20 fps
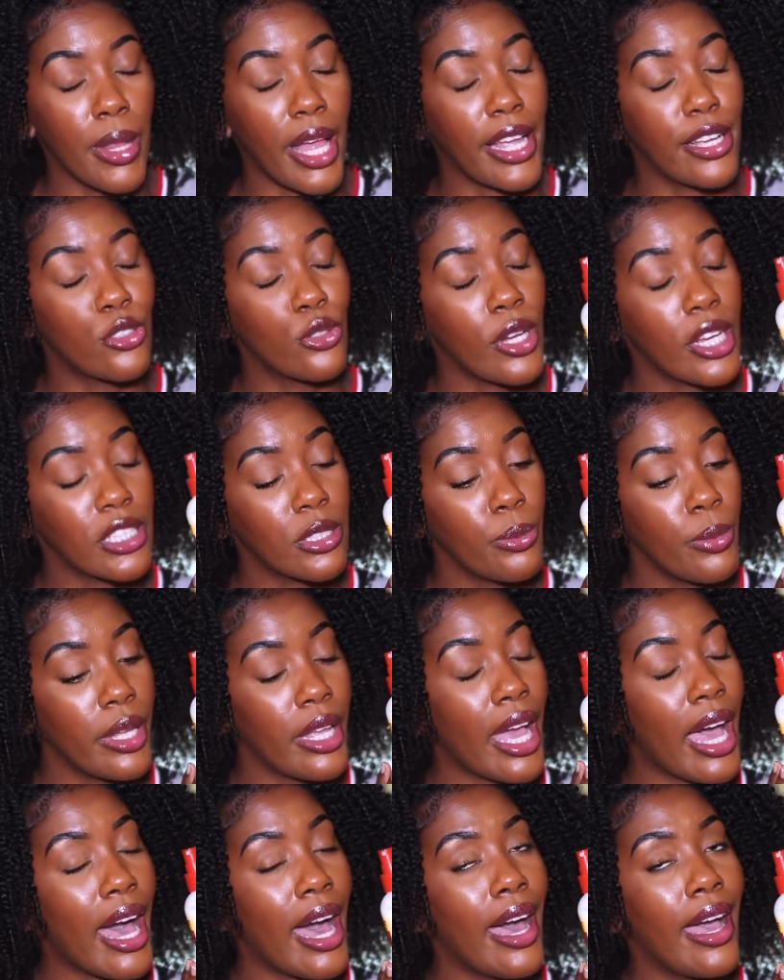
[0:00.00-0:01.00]
Like, trust
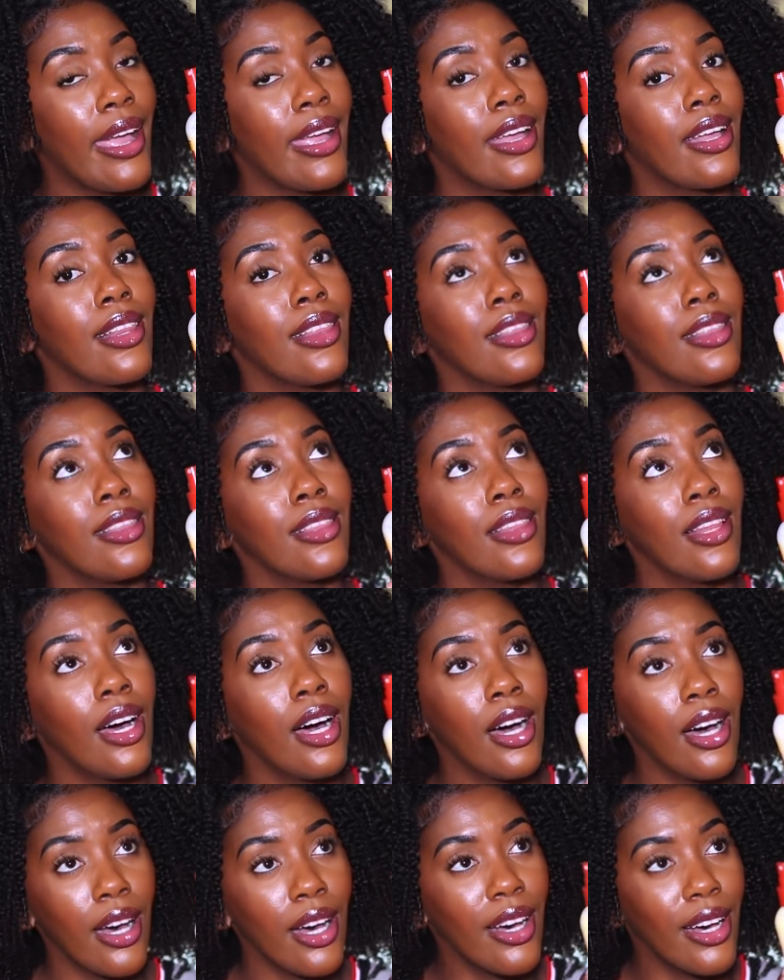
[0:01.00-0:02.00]
me, I
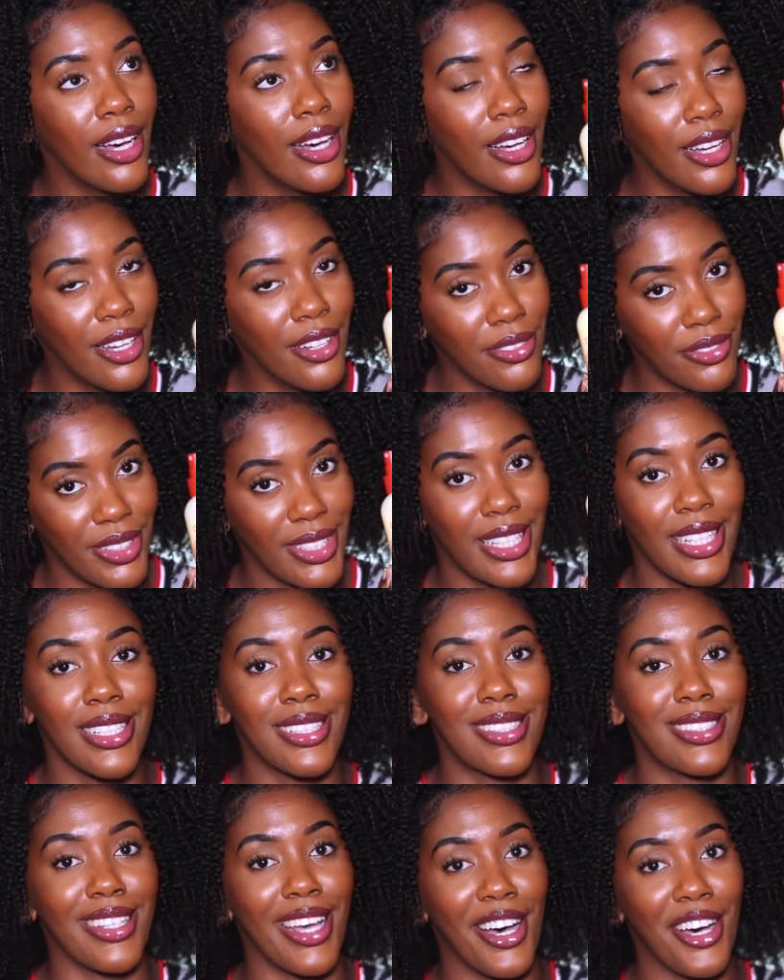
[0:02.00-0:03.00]
love
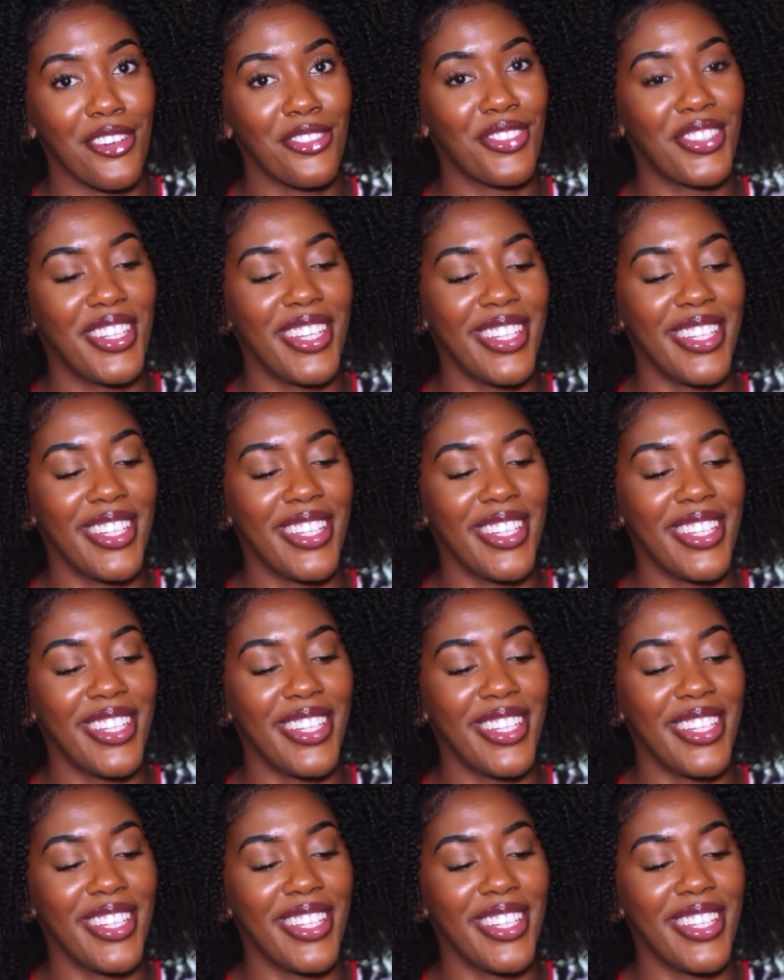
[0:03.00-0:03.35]
this stuff.